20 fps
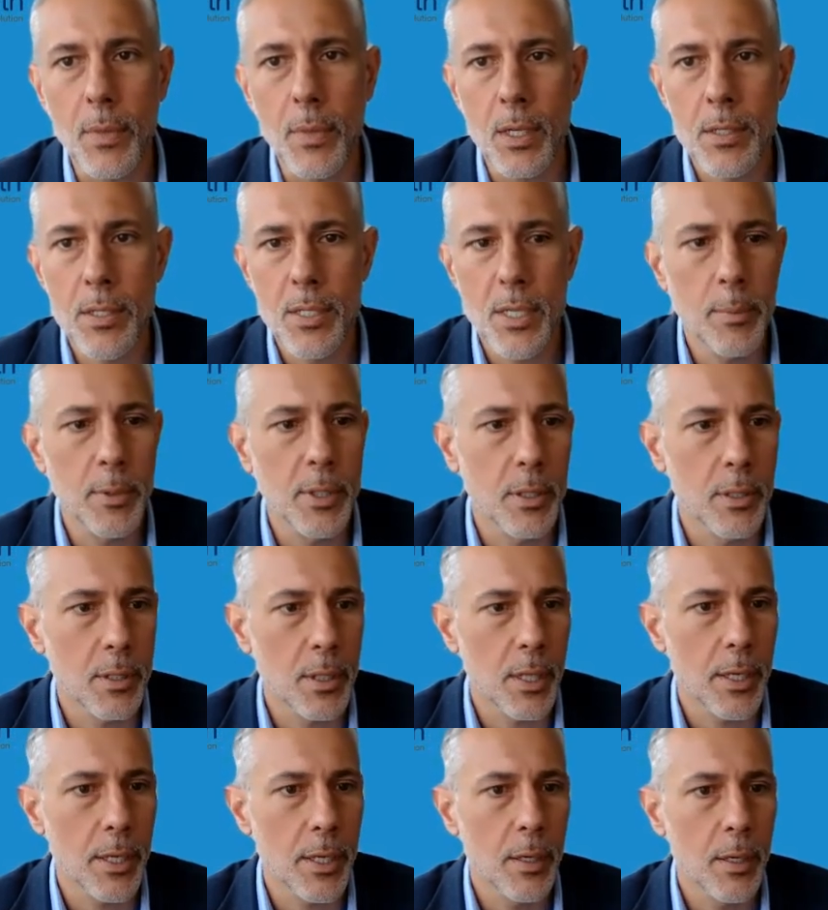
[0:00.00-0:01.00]

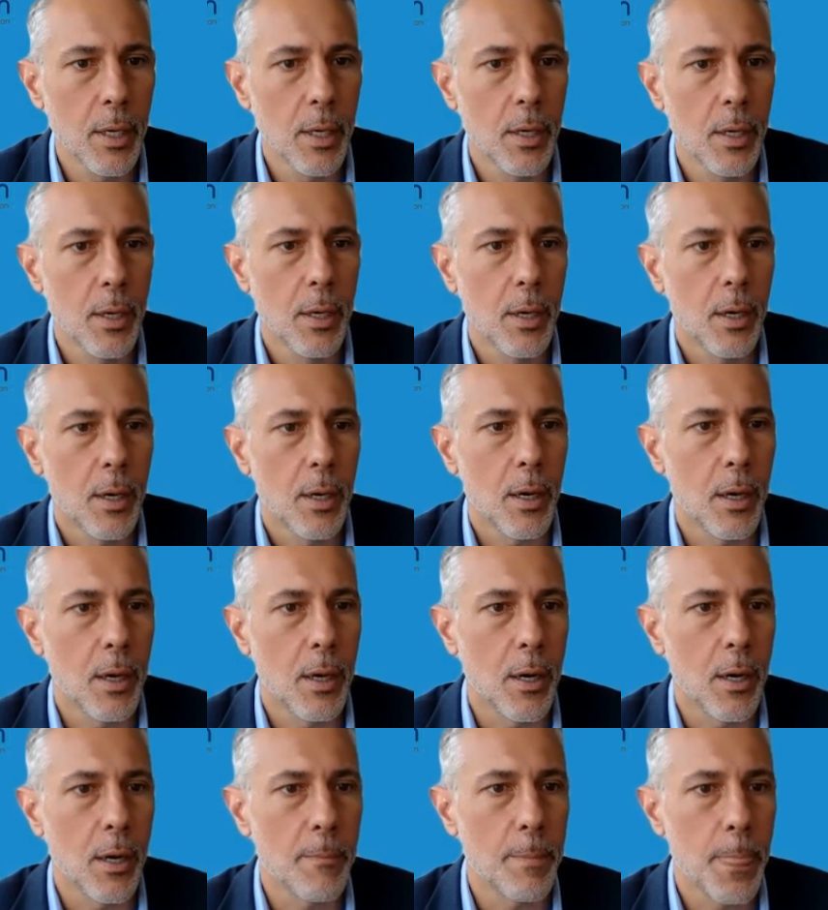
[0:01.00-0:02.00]
Similarly,
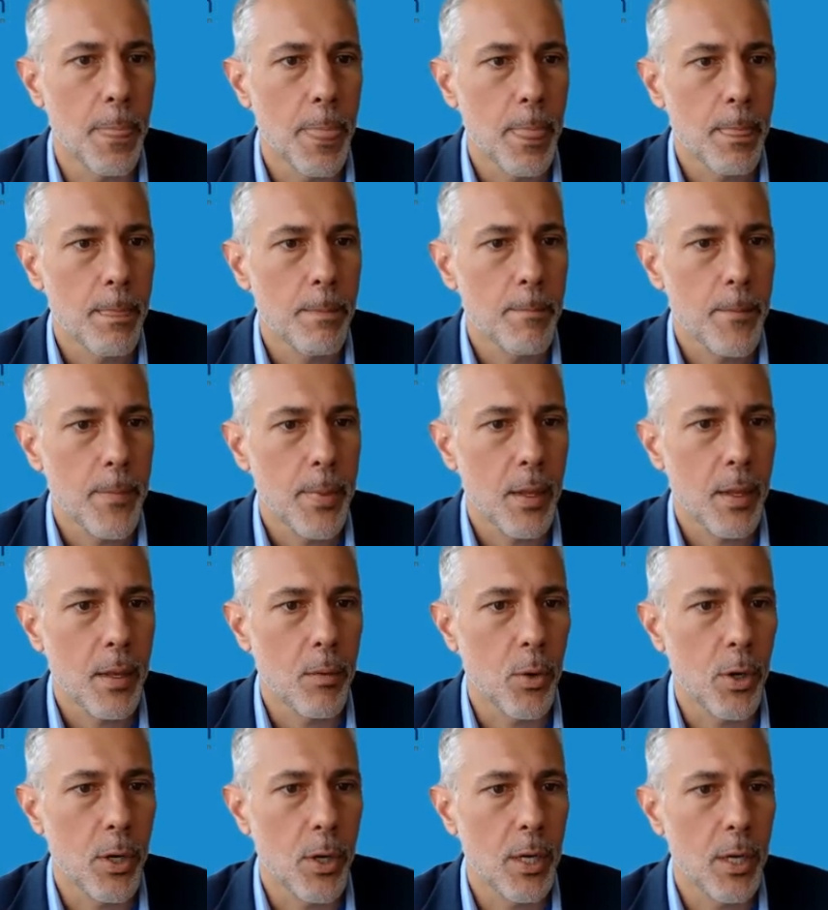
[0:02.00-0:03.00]

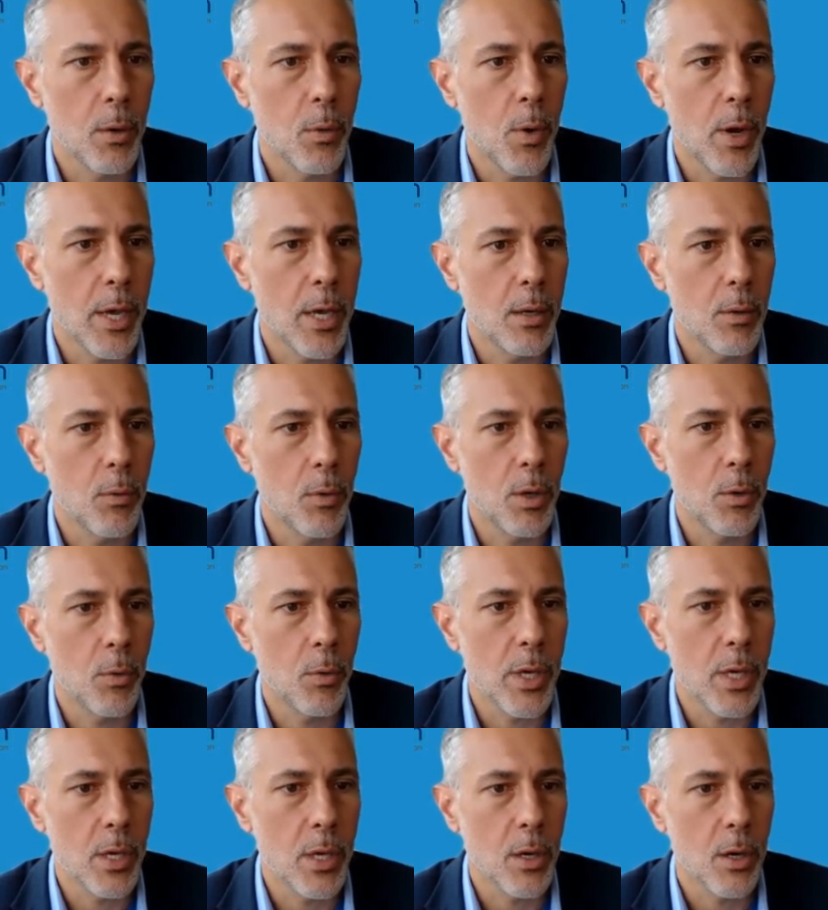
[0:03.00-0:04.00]
we're going to weight what
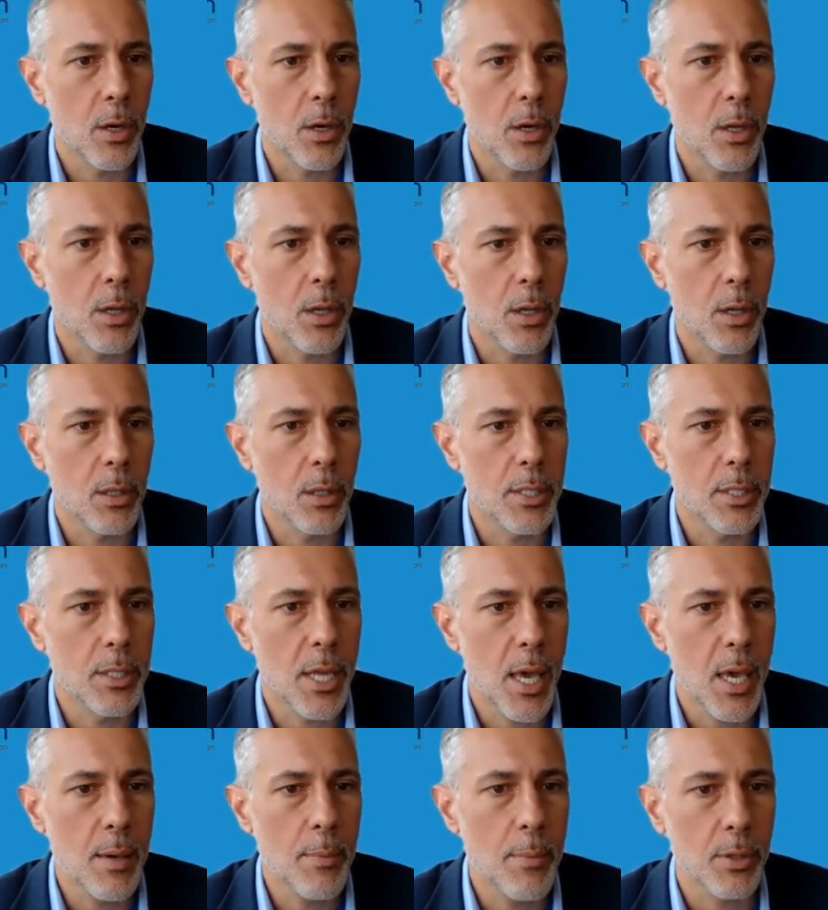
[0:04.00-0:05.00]
we call
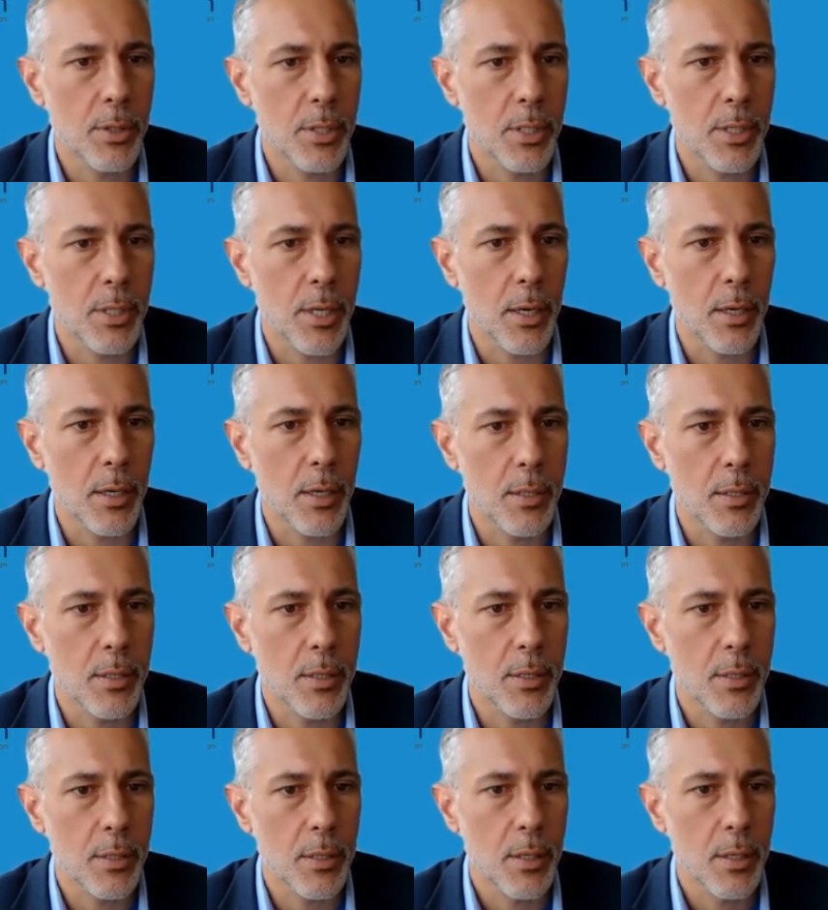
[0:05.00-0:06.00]
table
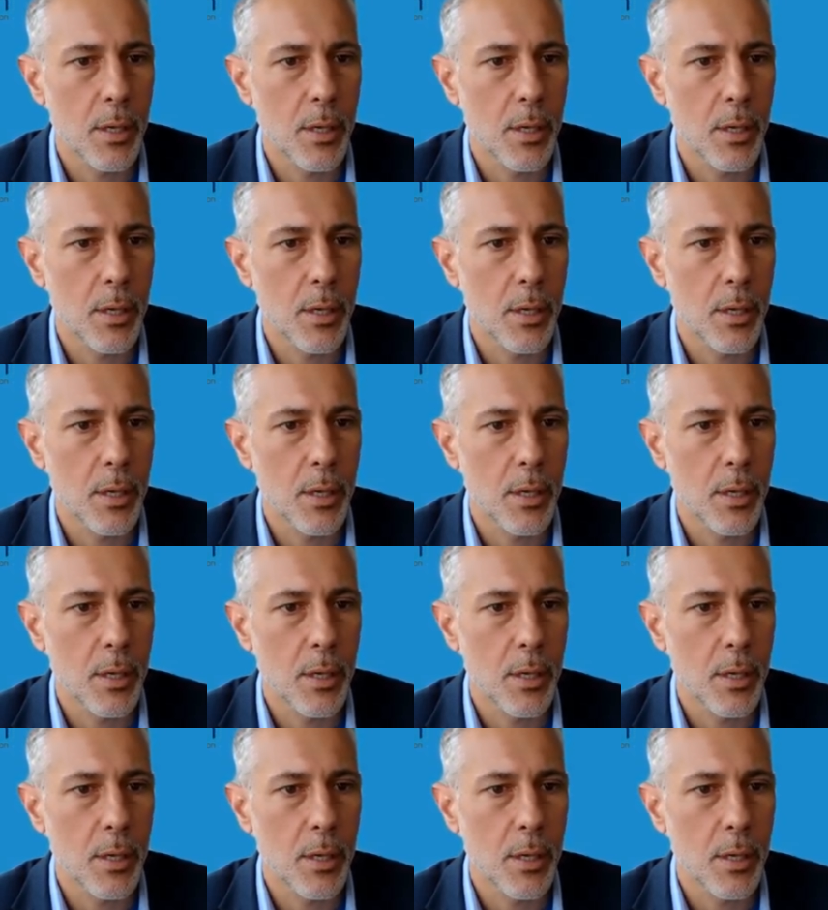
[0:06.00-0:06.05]
stakes.